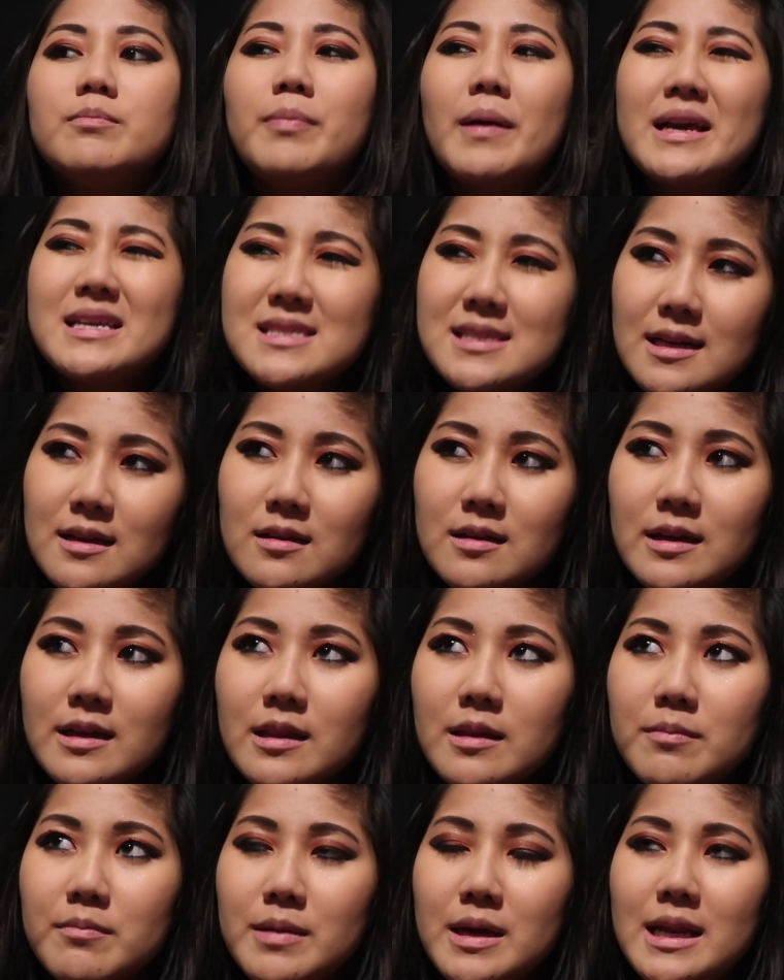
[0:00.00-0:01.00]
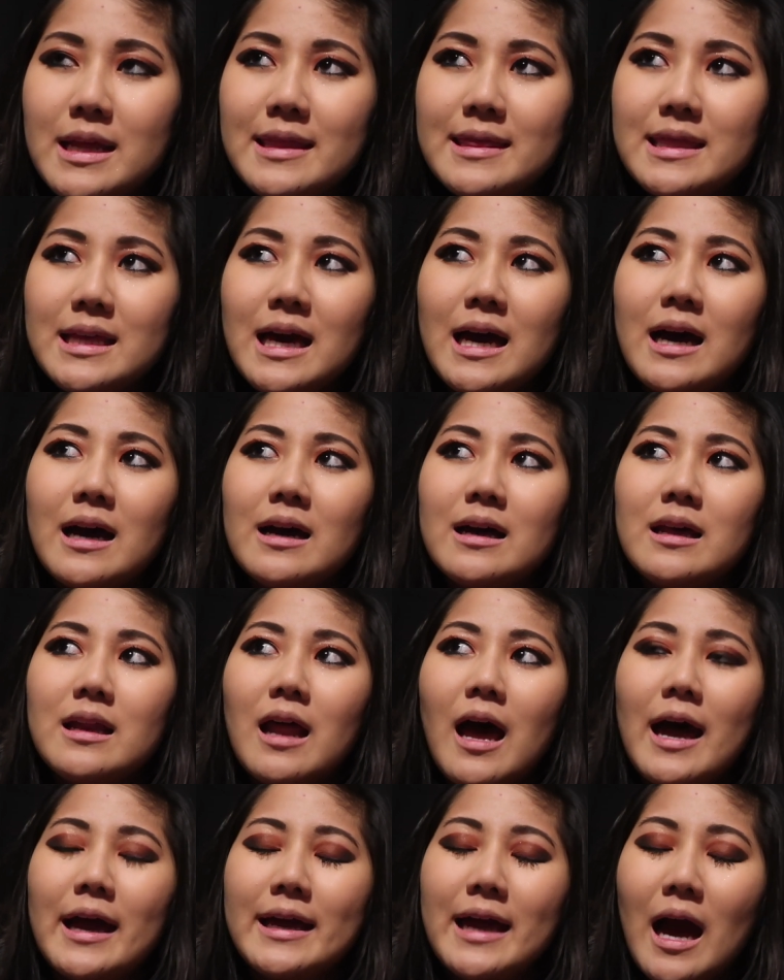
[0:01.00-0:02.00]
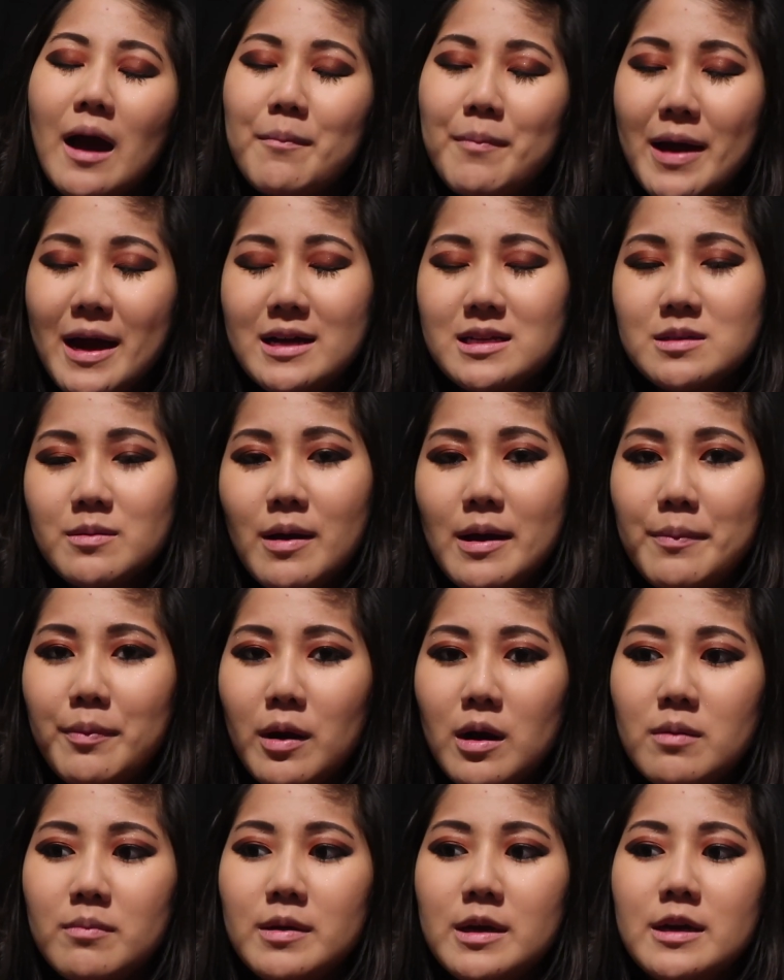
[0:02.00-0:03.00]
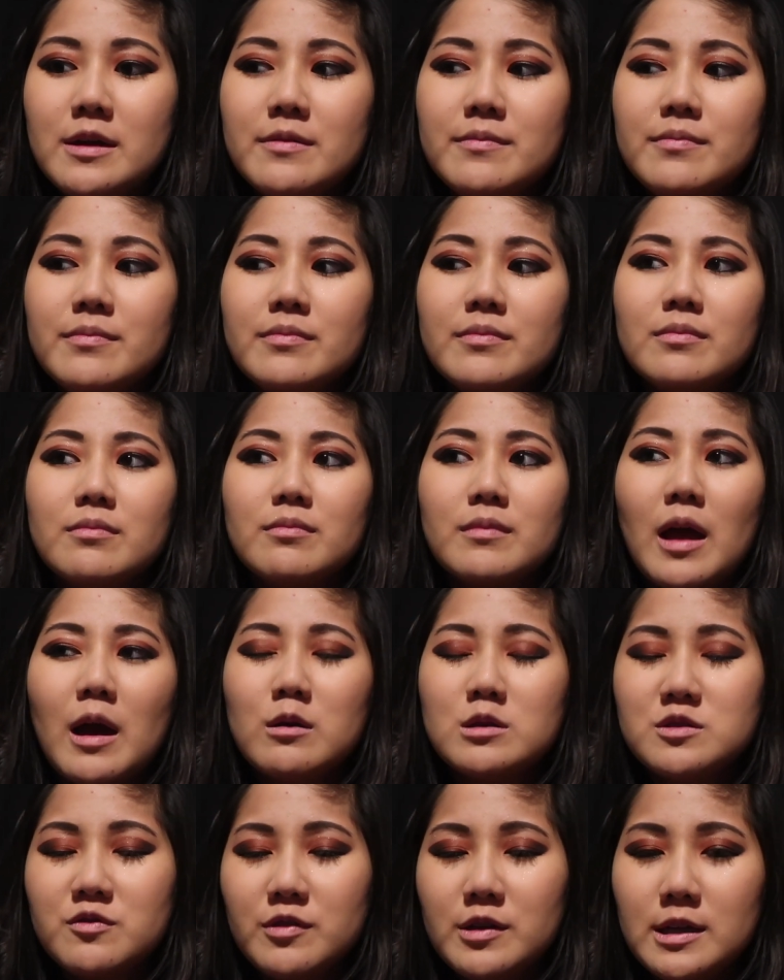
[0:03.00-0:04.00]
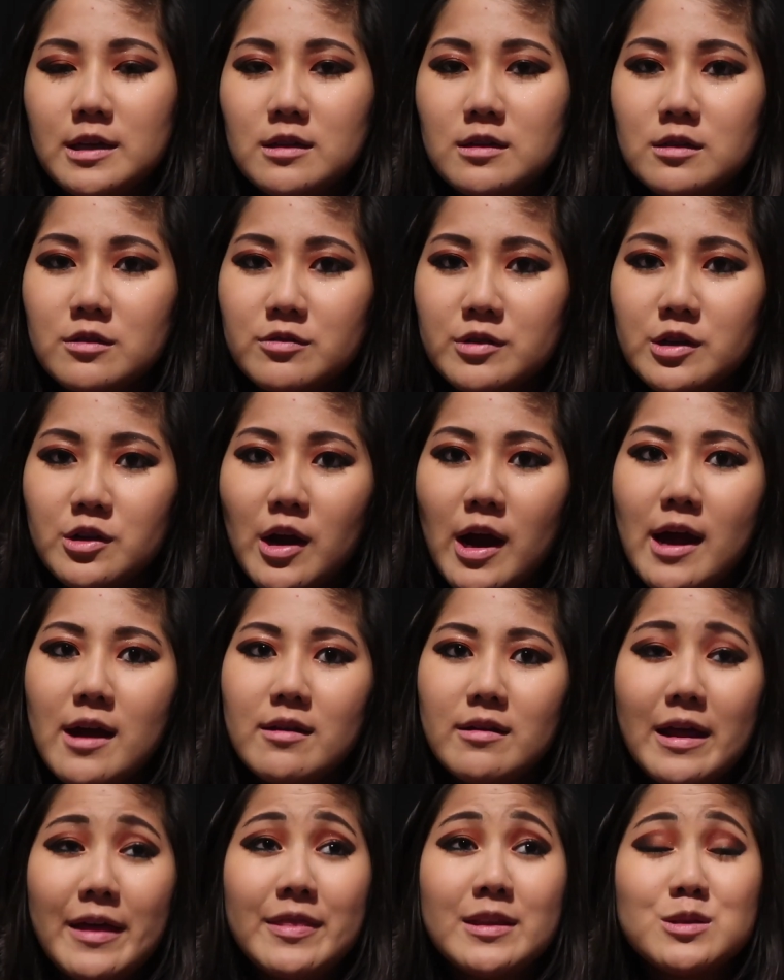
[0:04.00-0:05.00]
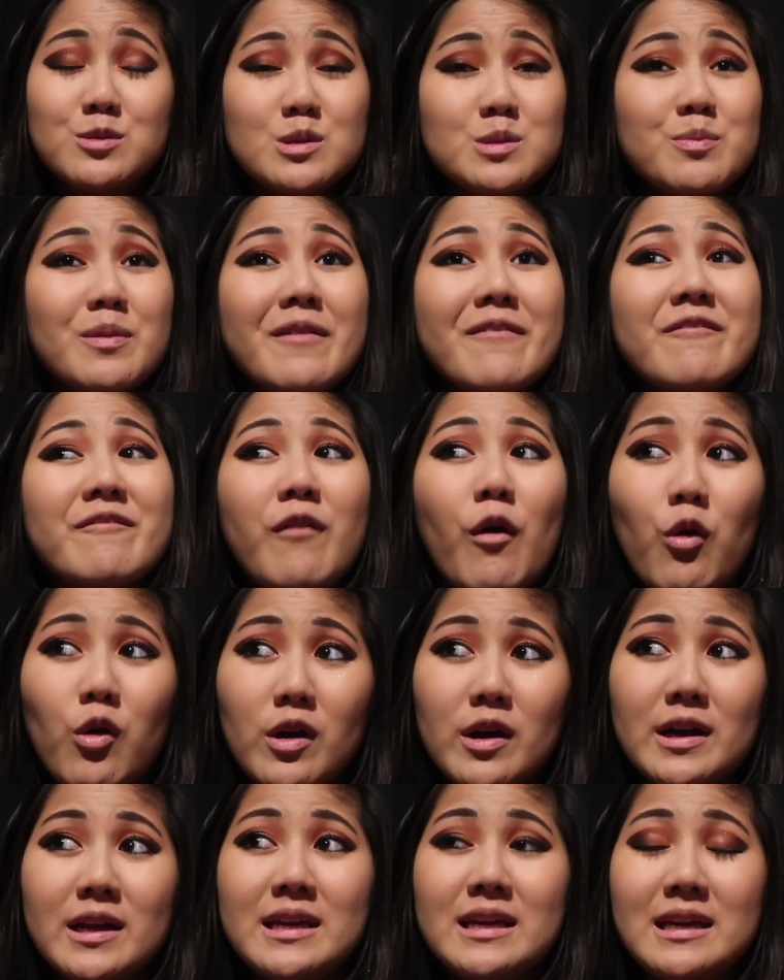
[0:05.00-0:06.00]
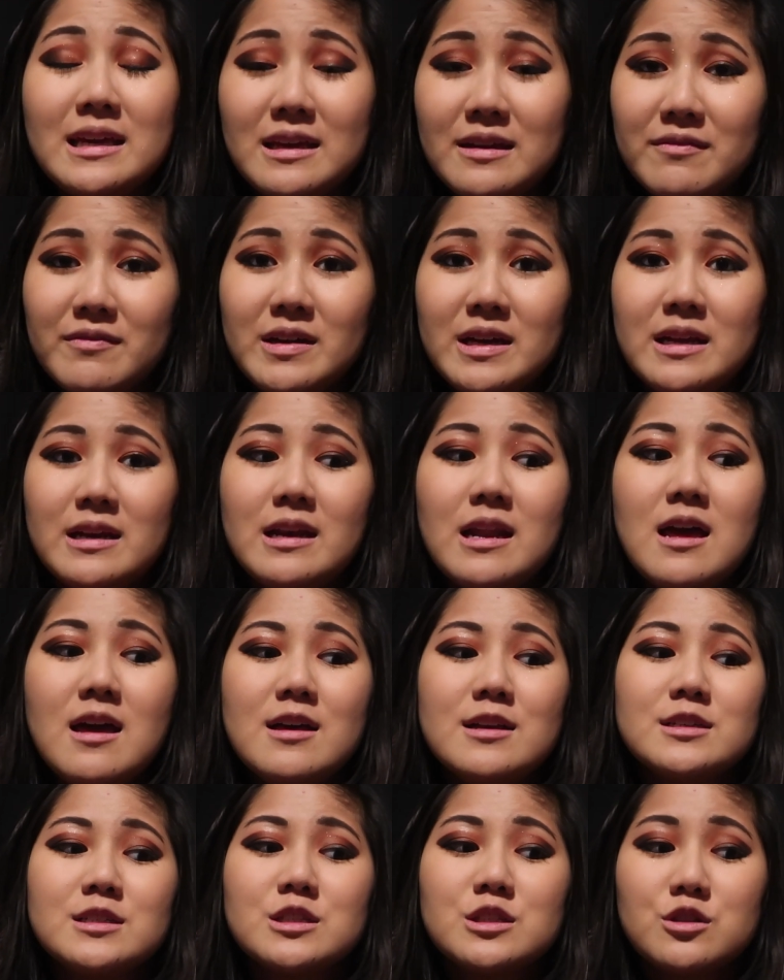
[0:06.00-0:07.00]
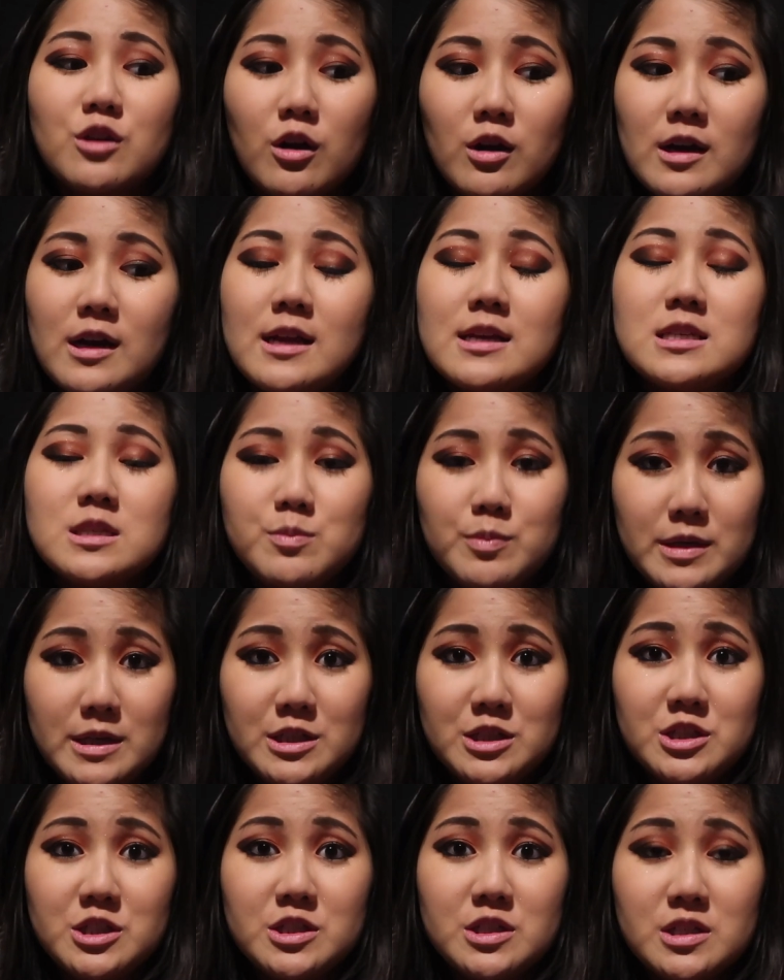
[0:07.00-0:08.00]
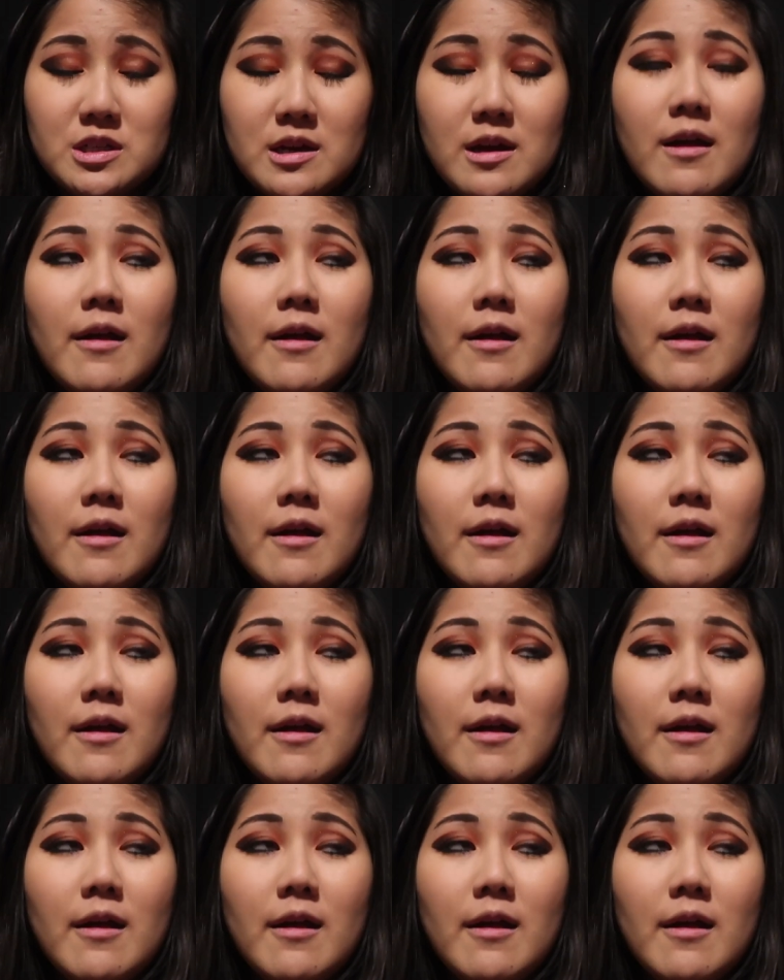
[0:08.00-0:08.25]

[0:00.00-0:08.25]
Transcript: basically the minute that I got back to my apartment, I was feeling a little regret, and this was before he even started his speech.